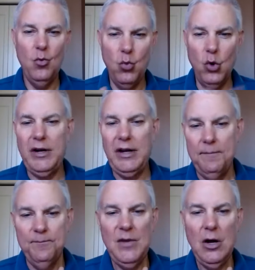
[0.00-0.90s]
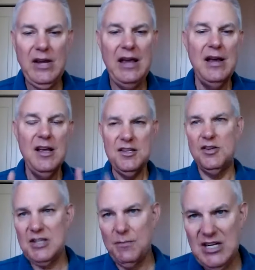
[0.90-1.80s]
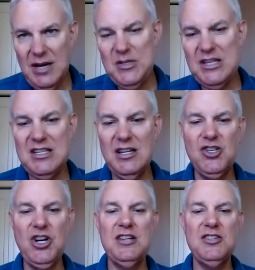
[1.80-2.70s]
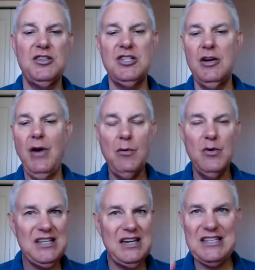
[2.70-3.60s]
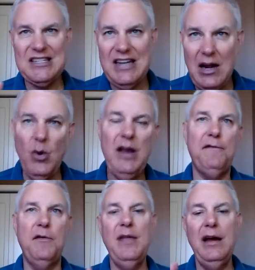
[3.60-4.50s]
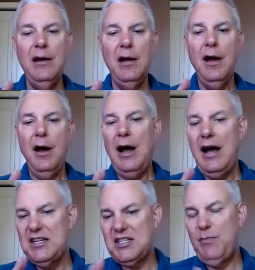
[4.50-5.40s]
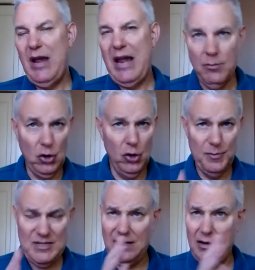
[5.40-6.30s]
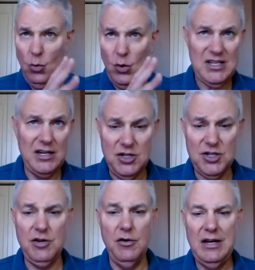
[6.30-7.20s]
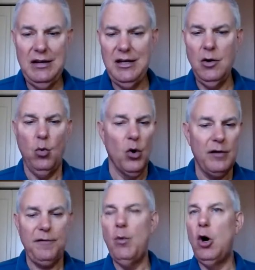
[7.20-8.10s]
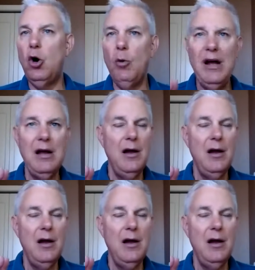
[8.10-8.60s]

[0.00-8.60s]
work it. Okay, so some tips and suggestions. I would say stay away from the high spam groups like the ones I just showed you, work from home